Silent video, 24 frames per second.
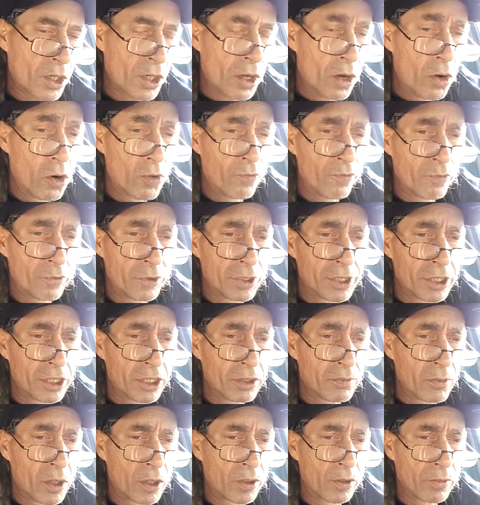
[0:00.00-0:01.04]
hopefully get
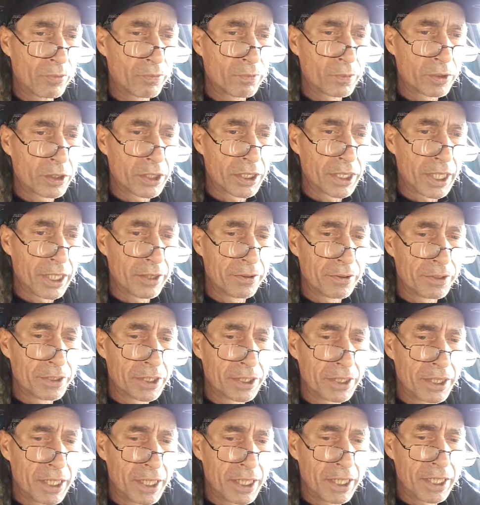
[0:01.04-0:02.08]
them all together
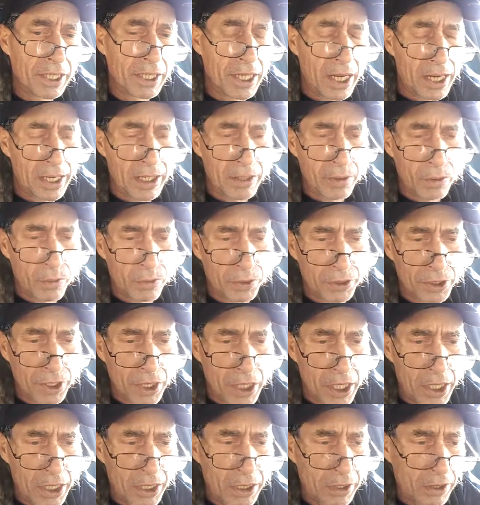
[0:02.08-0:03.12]
today and or
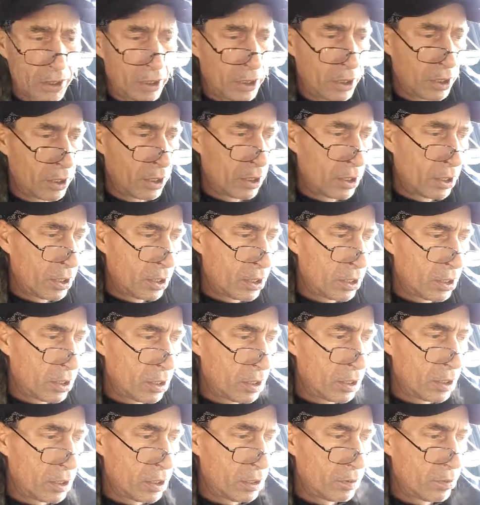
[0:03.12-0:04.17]
tonight.
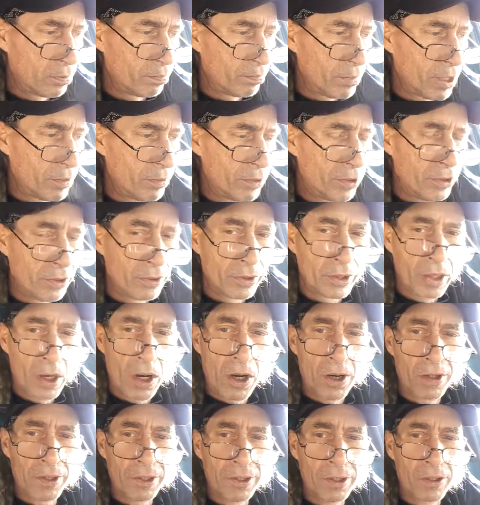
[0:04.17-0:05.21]
Maybe do an
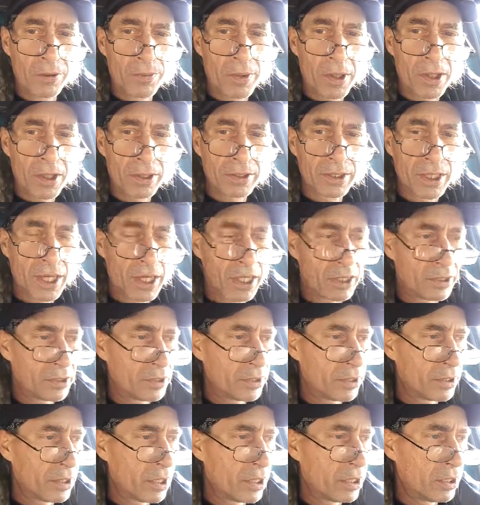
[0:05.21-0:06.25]
audio podcast
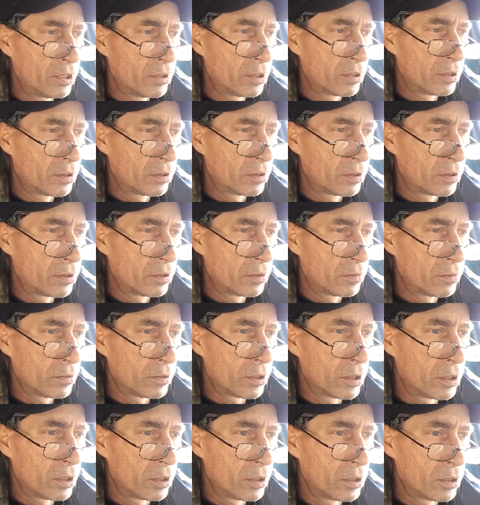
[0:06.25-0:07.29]
tonight.
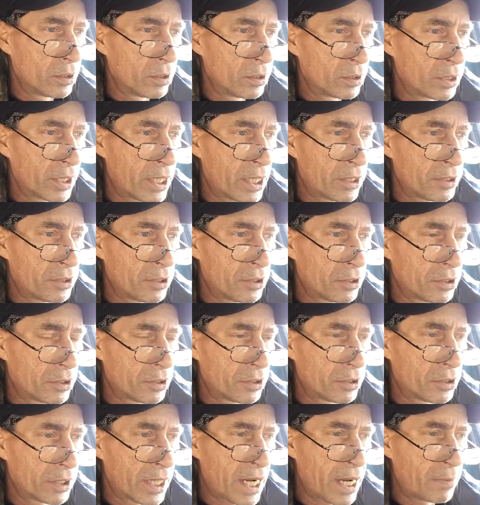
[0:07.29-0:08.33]

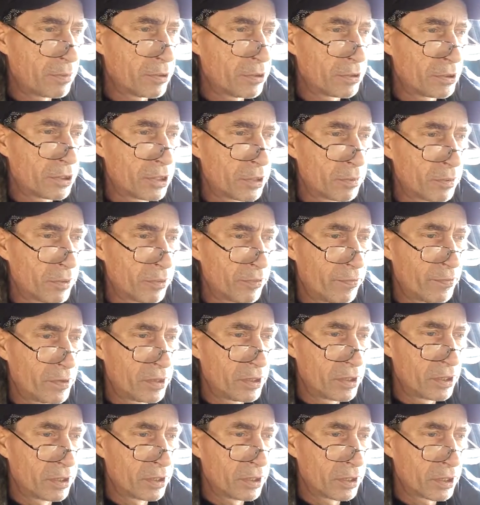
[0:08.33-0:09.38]
Capture some of
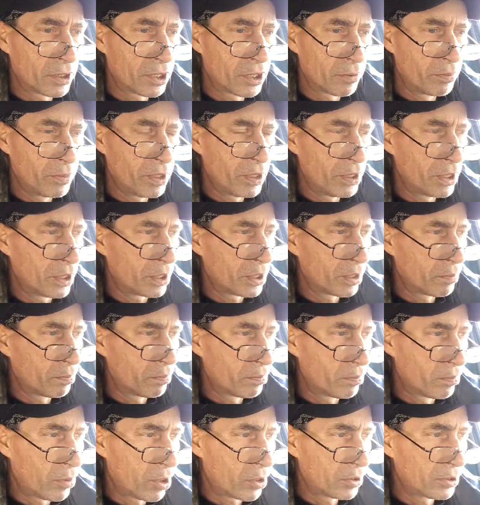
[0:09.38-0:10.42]
the comedic
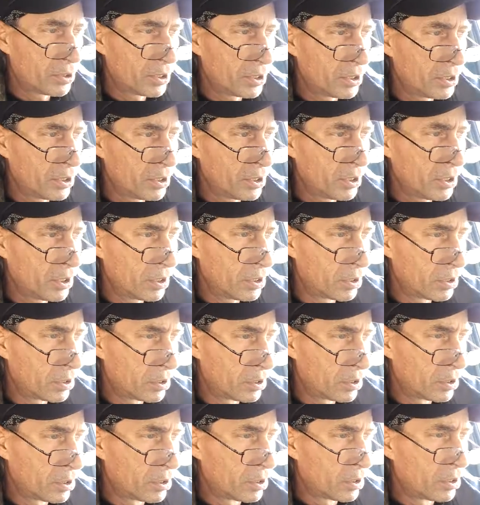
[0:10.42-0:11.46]
bartending
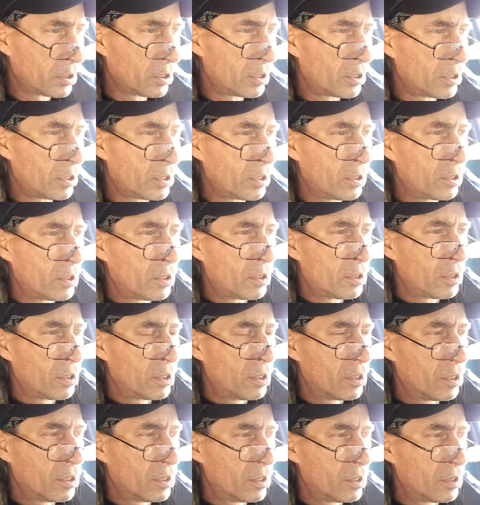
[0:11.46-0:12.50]

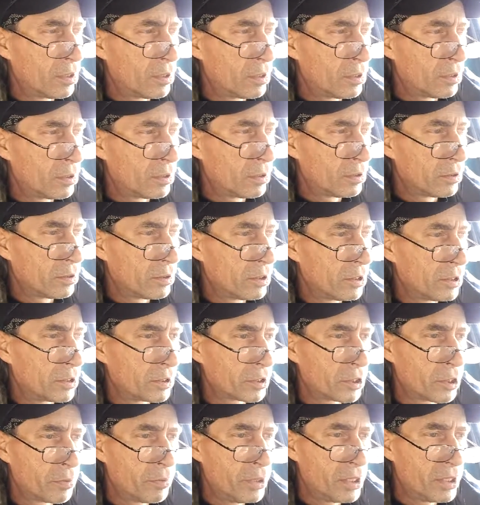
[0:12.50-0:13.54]

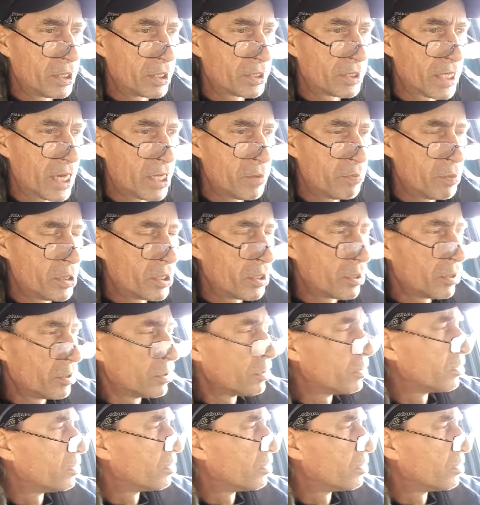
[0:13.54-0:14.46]
and comedic typing,